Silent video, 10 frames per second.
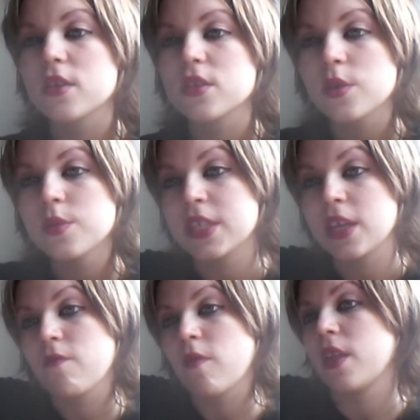I was
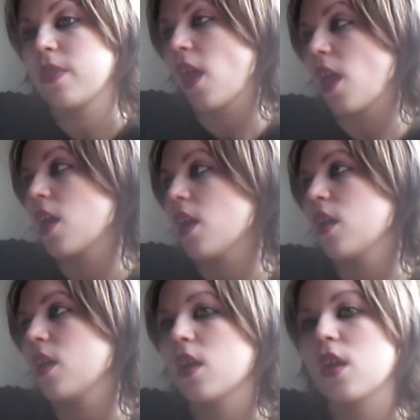sitting right there,
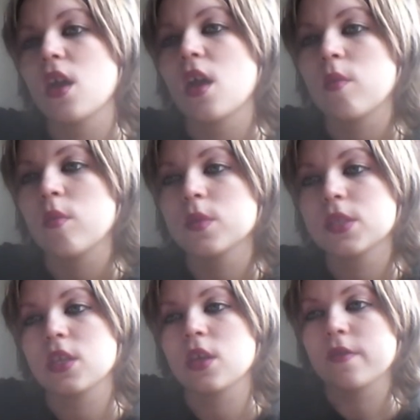my mum was
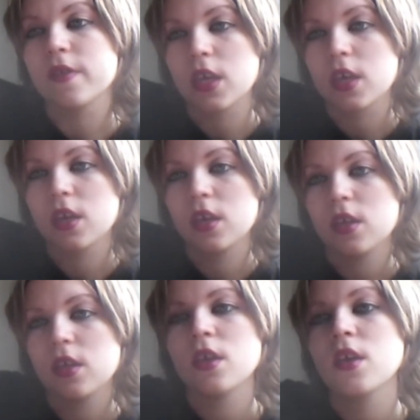sitting over there,
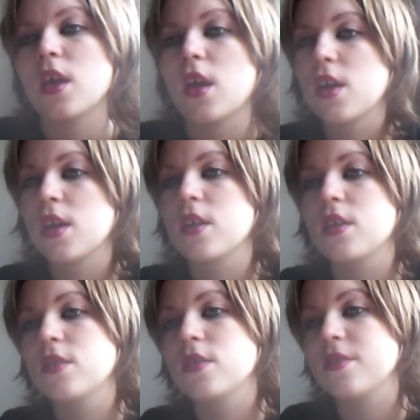
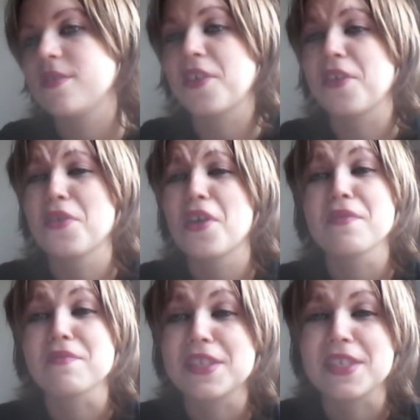and I
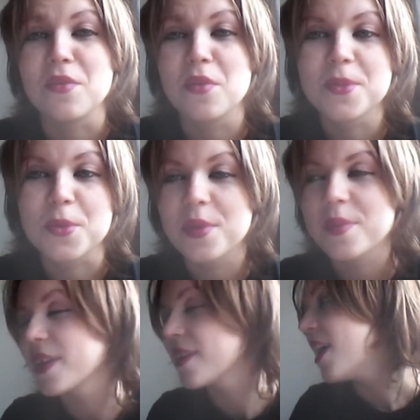can't even see what I'm talking about,